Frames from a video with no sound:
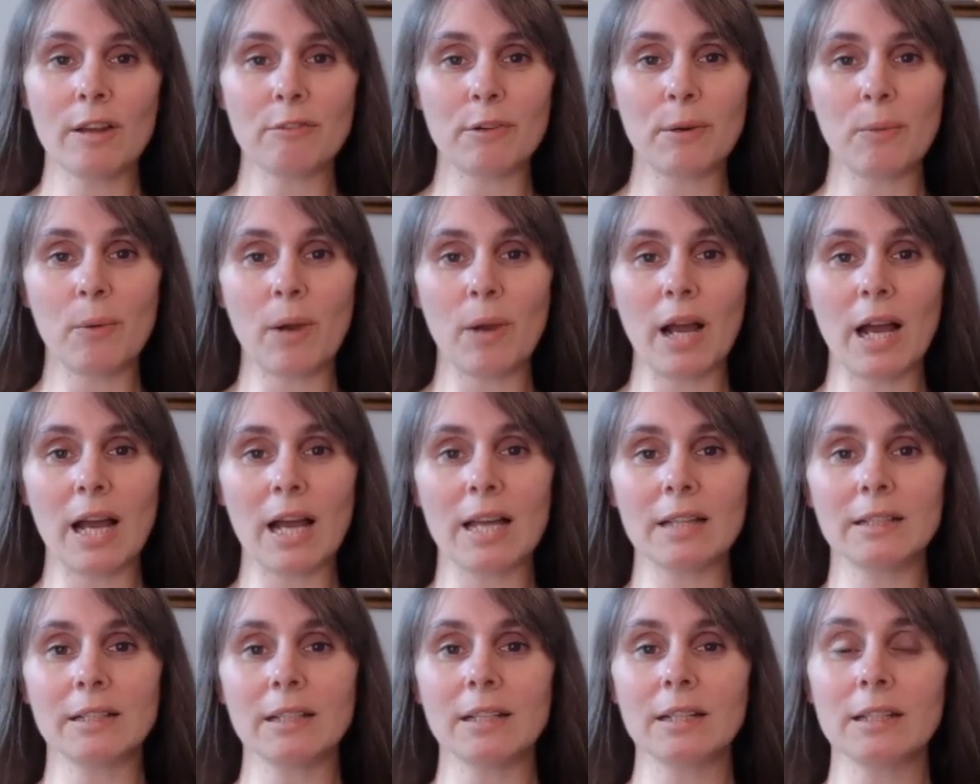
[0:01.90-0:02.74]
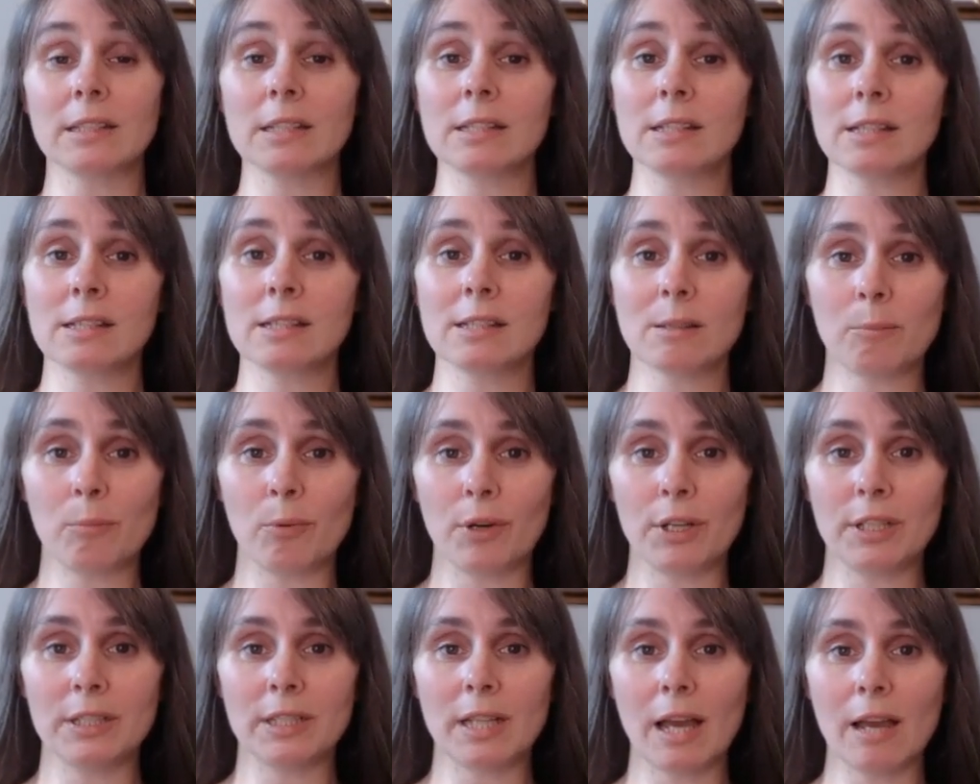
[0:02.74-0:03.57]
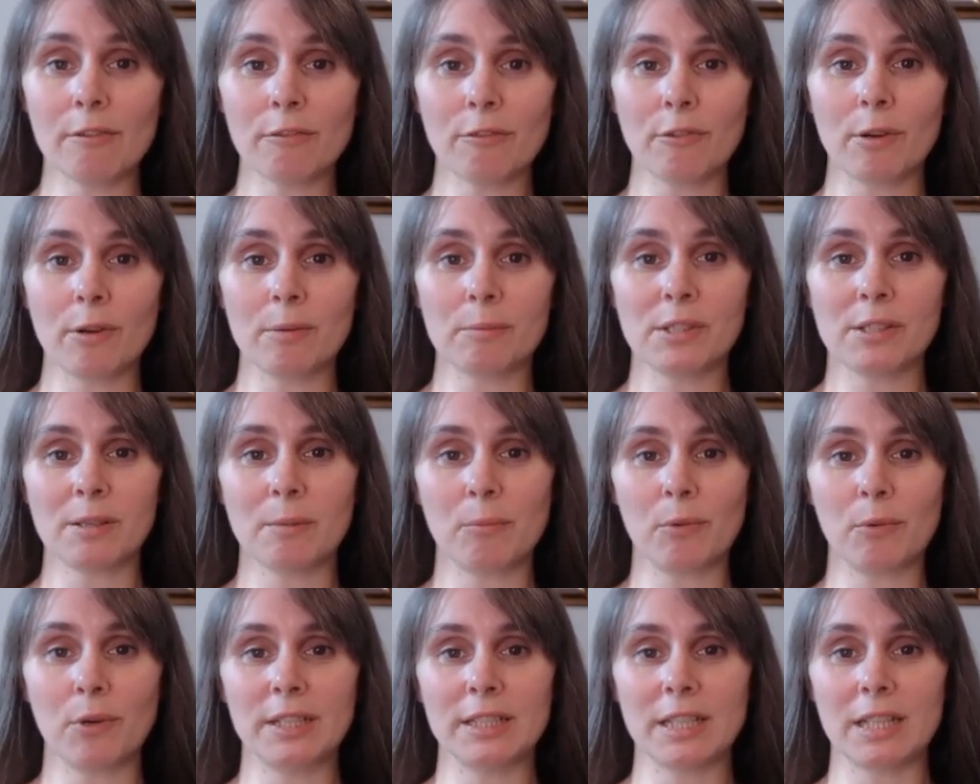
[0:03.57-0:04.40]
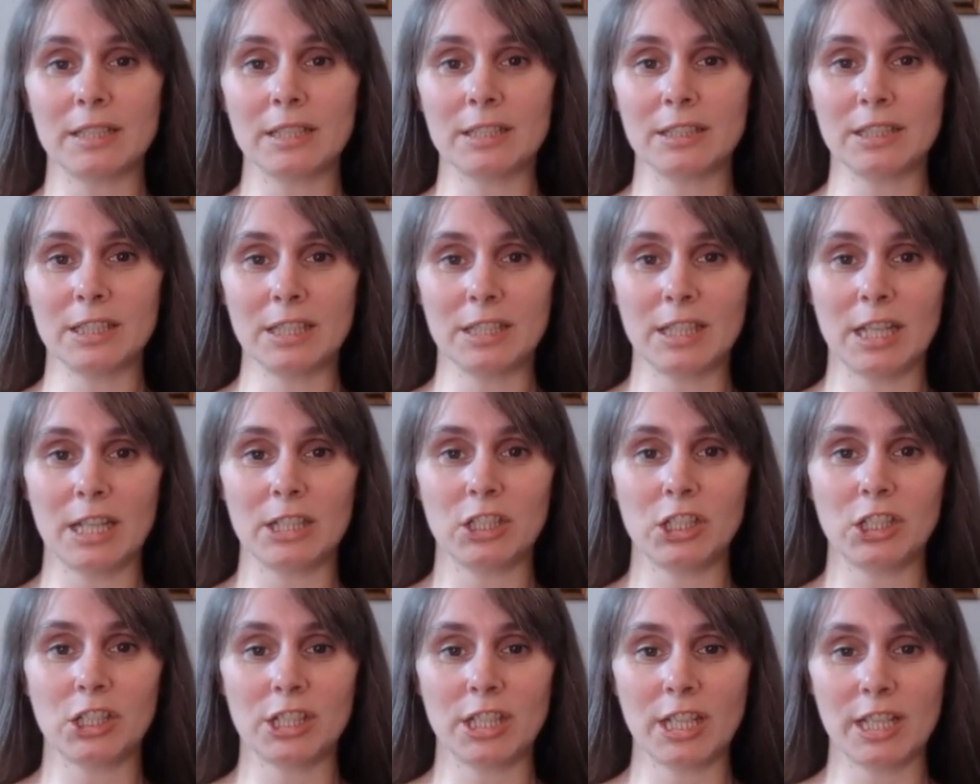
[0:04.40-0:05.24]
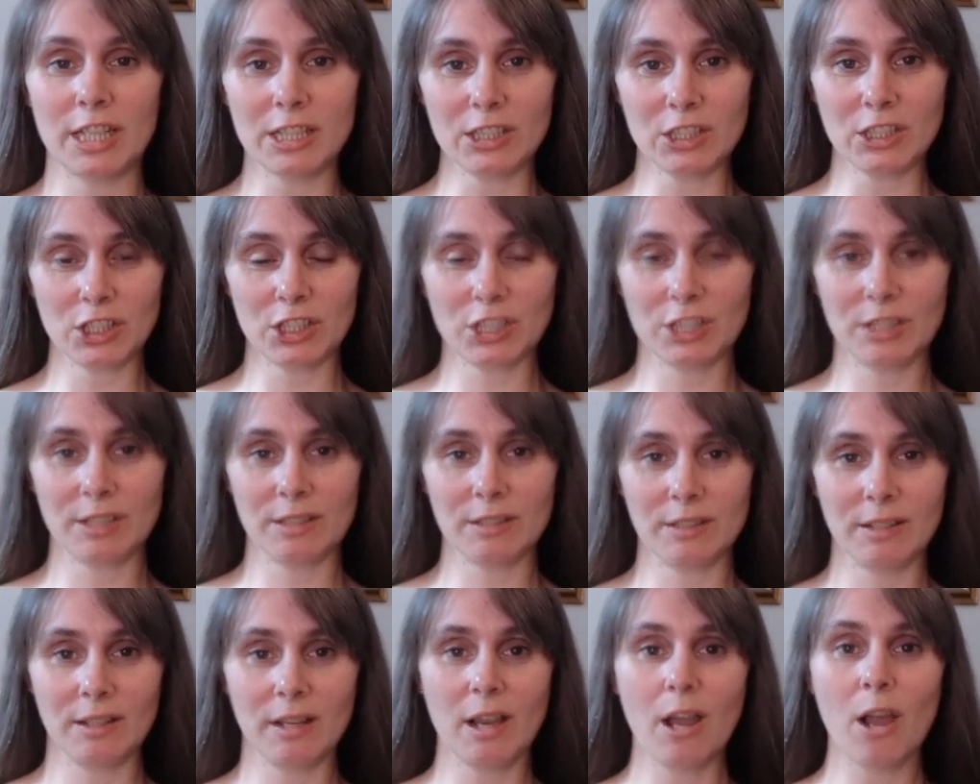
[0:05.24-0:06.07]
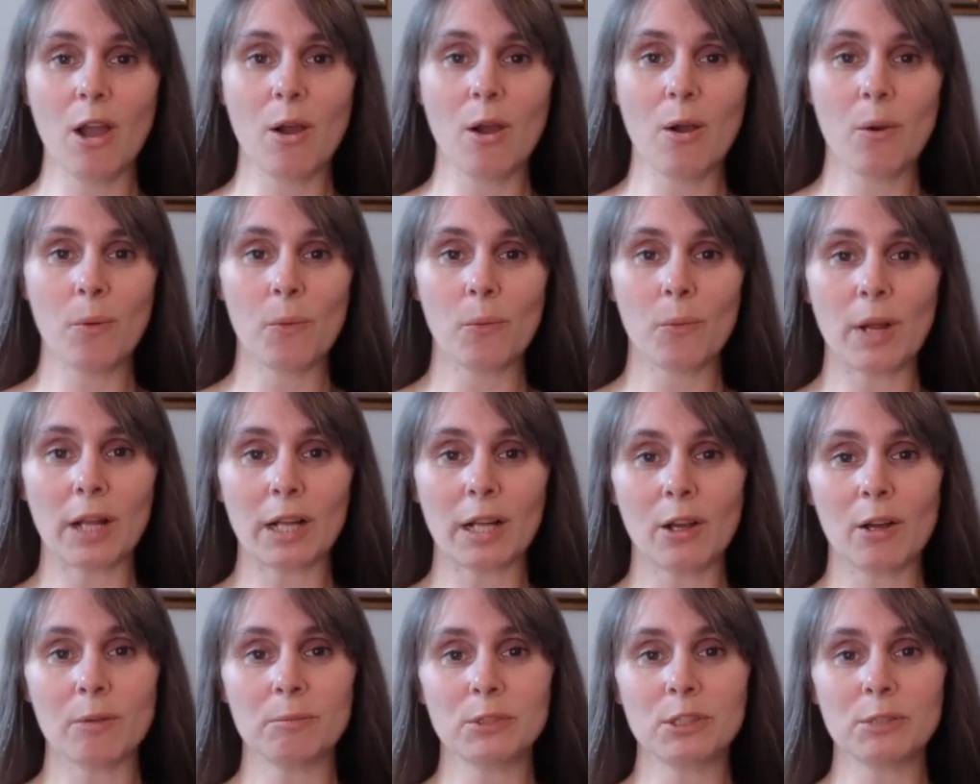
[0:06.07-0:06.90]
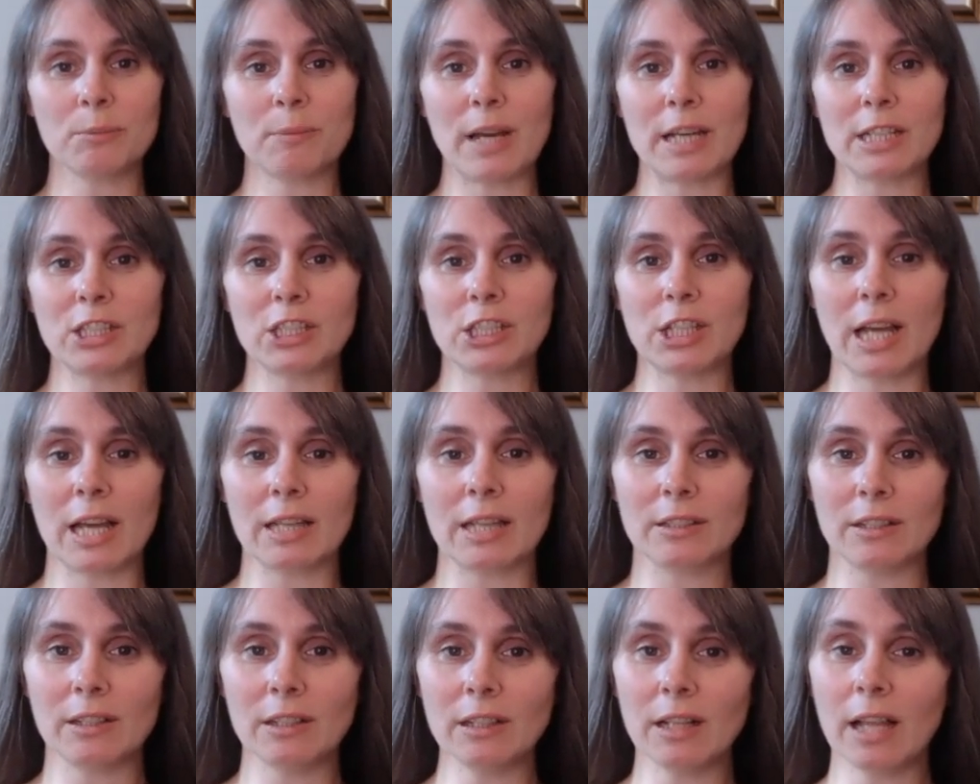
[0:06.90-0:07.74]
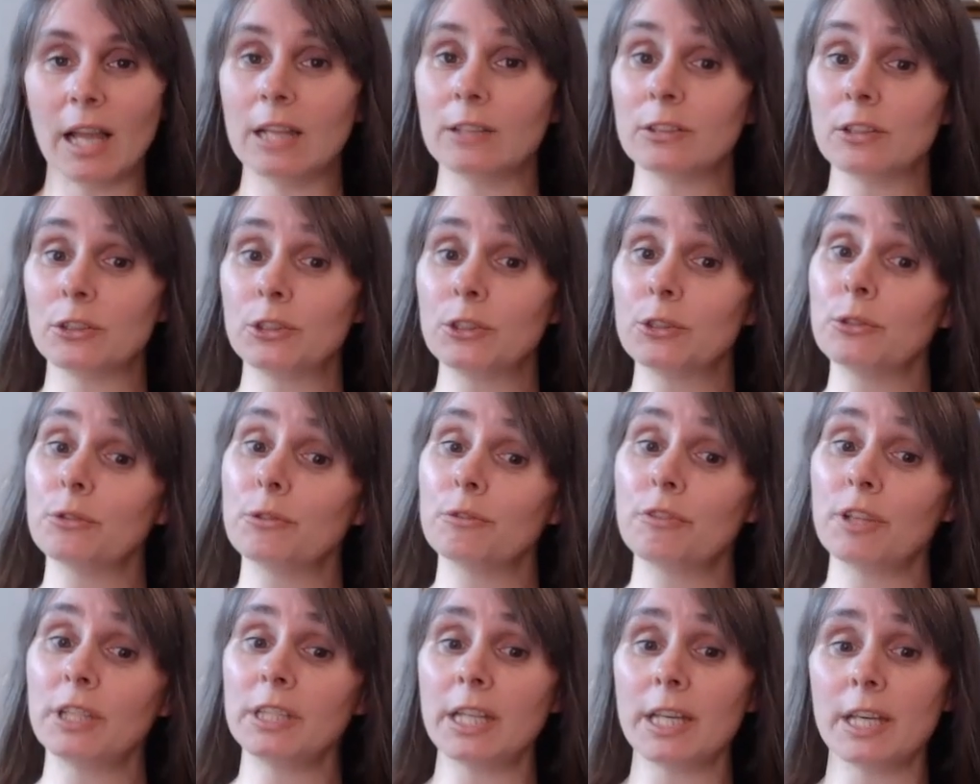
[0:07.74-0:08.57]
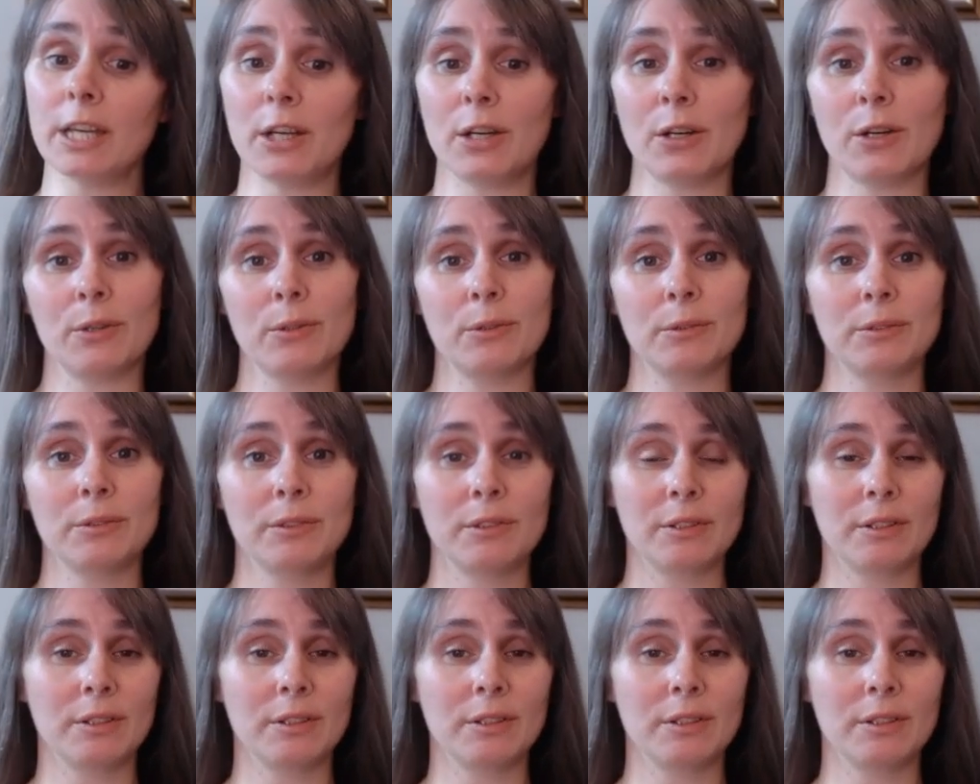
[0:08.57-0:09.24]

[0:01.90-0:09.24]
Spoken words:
everyone, this is Sabrina from Sabrina the Teenage Stitch. Welcome to my channel and a new video.